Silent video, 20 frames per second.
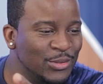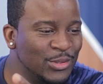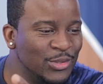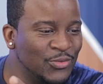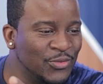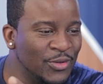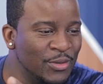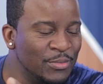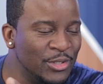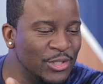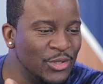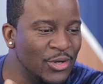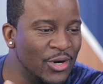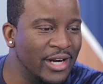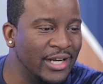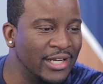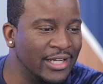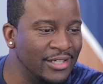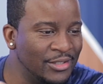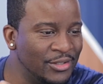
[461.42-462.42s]
was from New
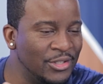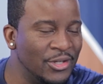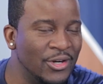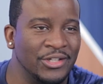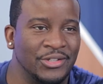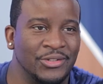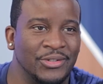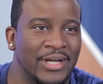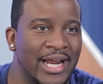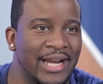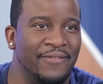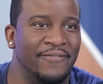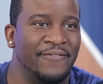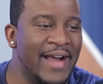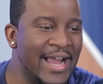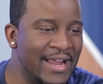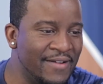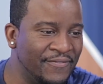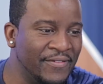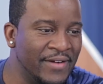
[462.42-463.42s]
York, and New York, you got to
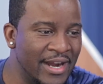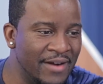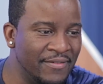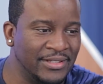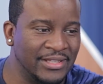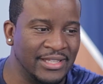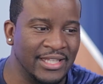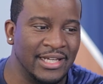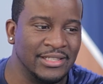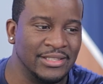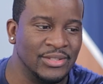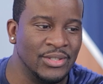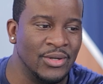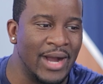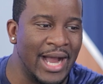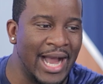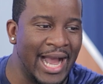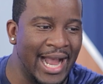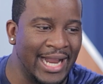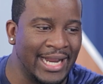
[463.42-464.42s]
fight for everything.
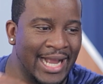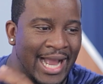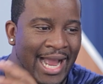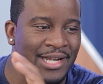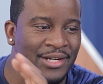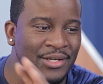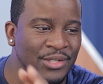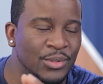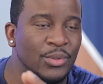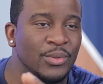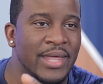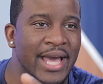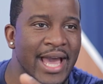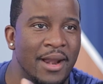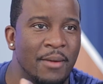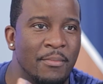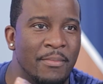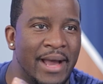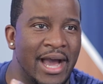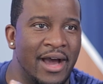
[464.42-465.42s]
So I knew
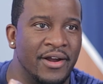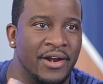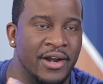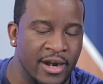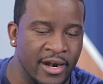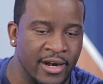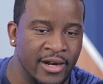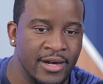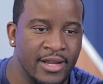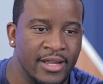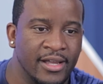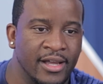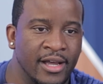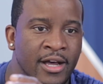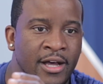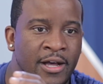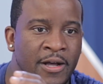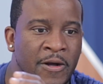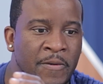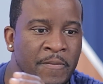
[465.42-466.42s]
that about her.
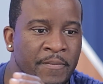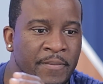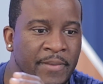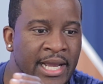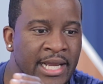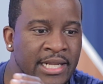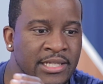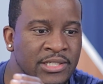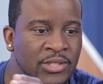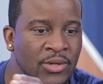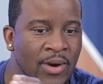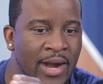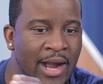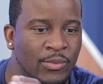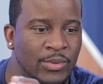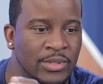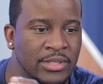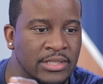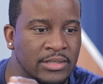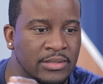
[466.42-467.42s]
And so I
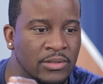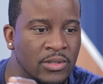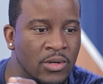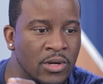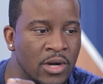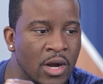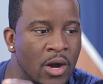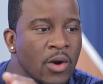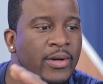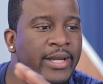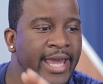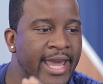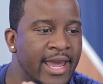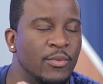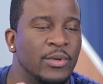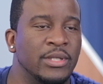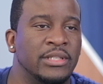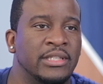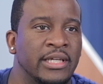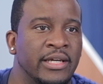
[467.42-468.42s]
was okay
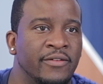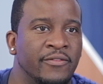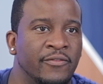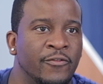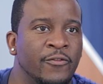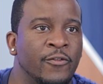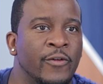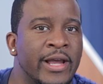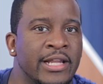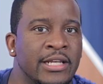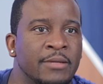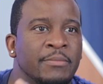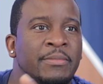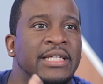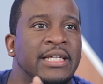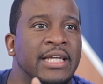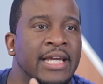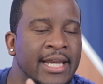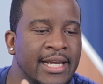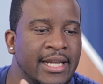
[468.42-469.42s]
with it in the
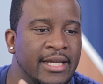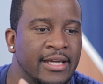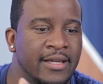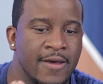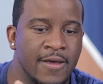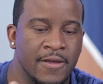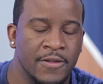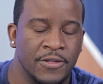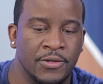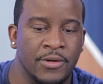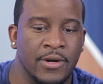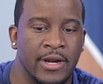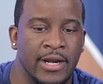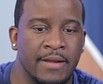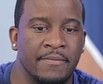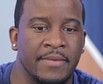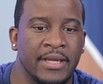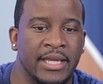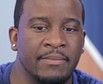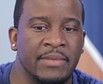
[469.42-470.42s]
beginning, you know what
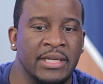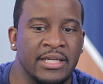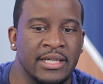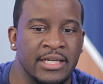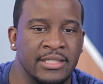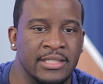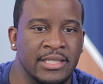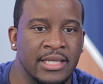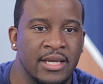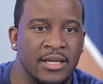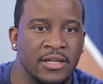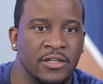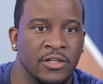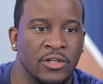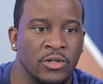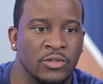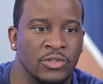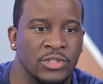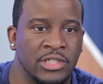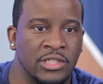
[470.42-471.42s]
I mean? Because,
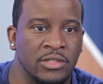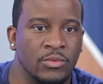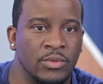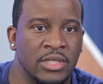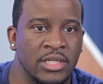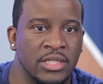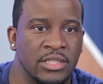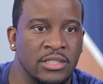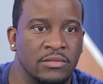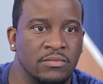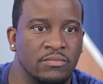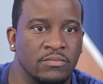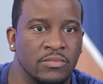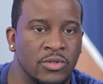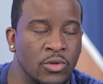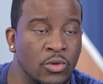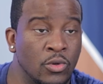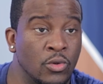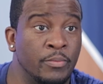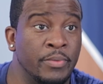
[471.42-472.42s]
she was
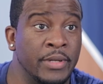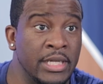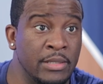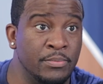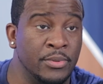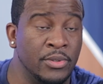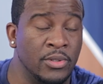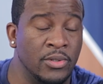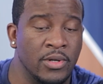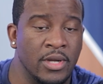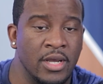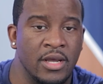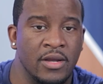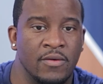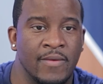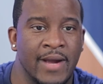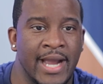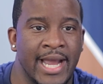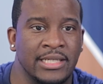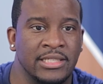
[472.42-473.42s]
cool people,
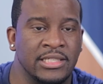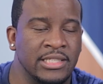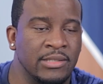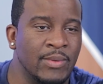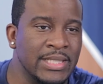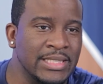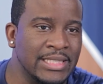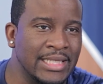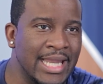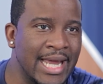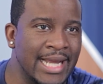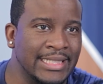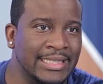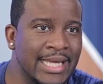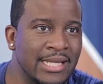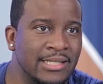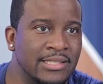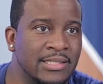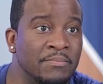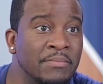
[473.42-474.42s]
right? And she wasn't like
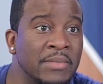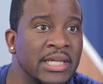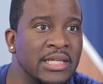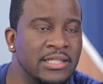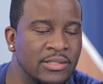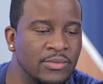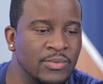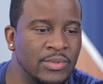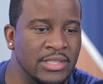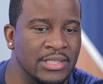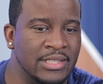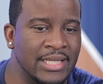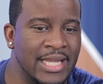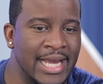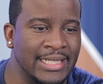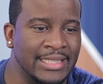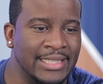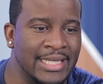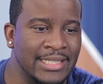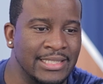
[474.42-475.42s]
that to me. She was just
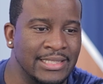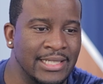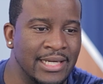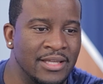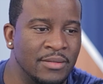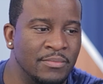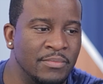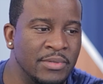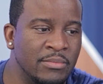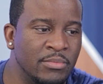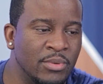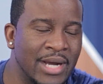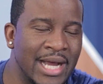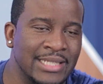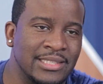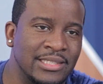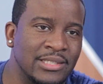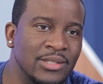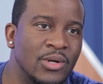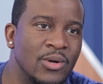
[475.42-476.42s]
like that to other people. I
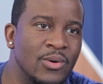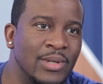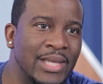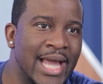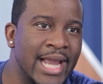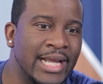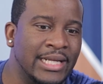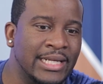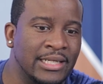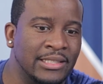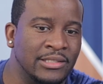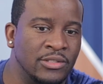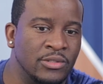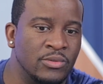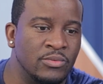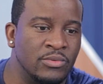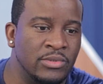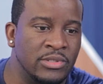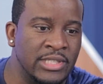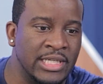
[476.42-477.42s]
still don't like
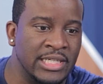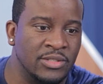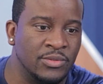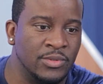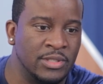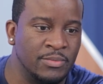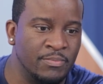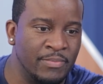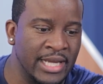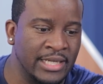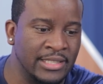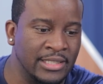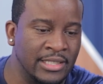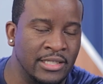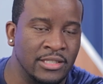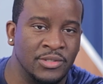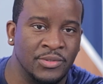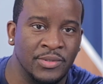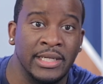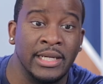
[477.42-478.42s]
you disrespecting
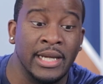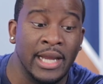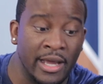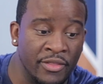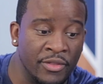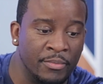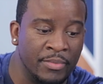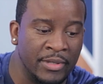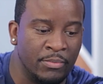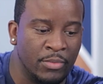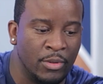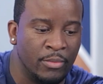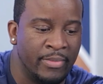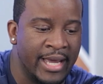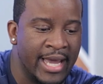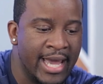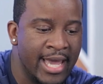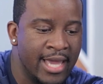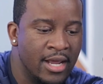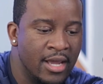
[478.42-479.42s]
and treating other people
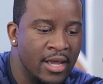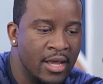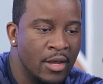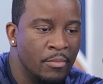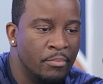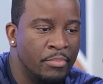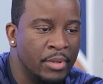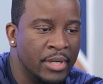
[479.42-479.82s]
bad, right.